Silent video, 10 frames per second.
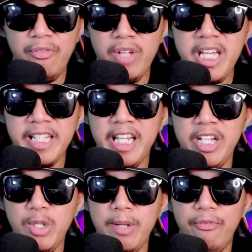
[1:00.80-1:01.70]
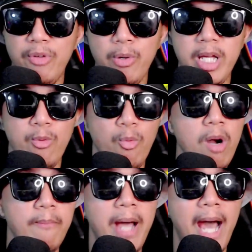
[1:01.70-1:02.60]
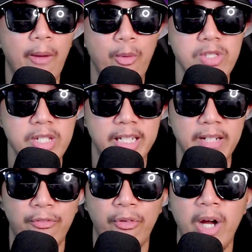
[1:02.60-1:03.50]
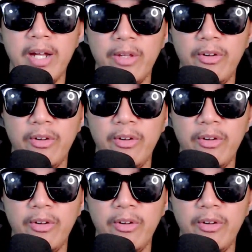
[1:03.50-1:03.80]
aka Nomad Fury, and we're back once again for another